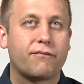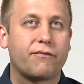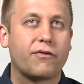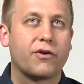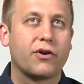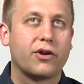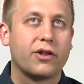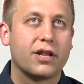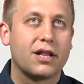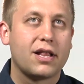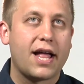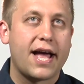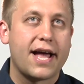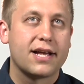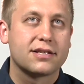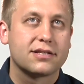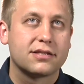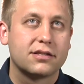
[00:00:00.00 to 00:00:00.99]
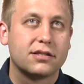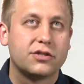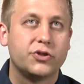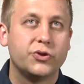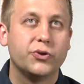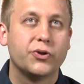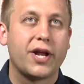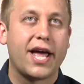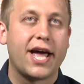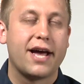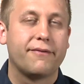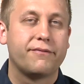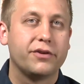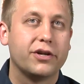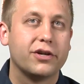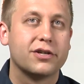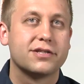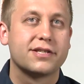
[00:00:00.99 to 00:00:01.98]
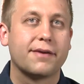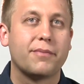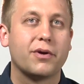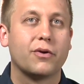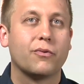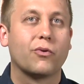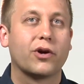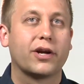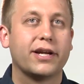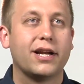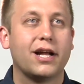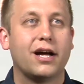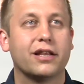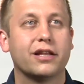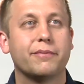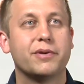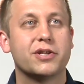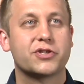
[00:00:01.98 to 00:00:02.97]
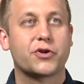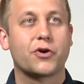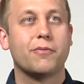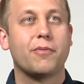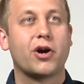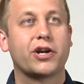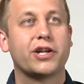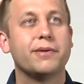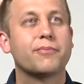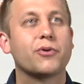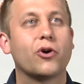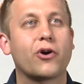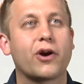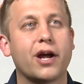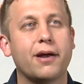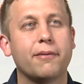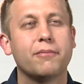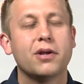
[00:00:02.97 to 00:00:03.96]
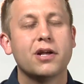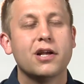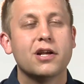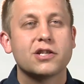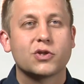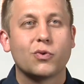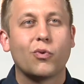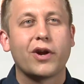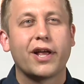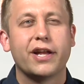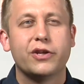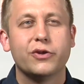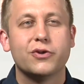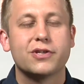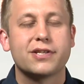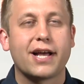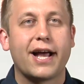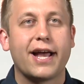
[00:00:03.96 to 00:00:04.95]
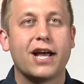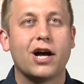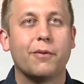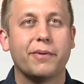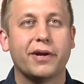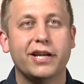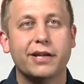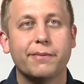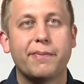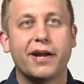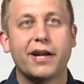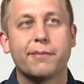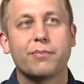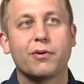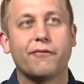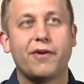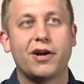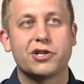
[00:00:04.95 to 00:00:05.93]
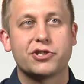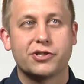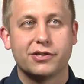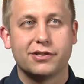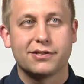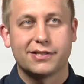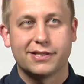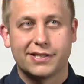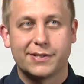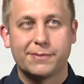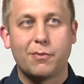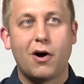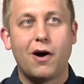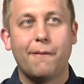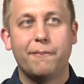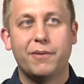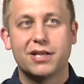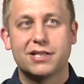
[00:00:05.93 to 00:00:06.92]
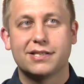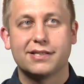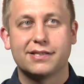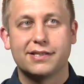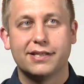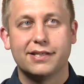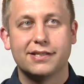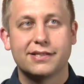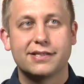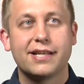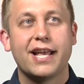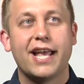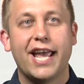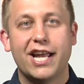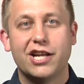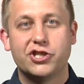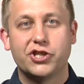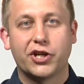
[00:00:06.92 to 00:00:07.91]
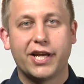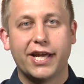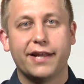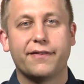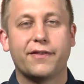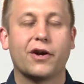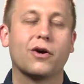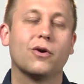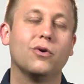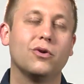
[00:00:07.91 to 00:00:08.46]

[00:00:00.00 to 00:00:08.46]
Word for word: For the last two and a half years, I've been working on the BizGrow Marketing Program. So what I do is I help independent professionals and small businesses educate their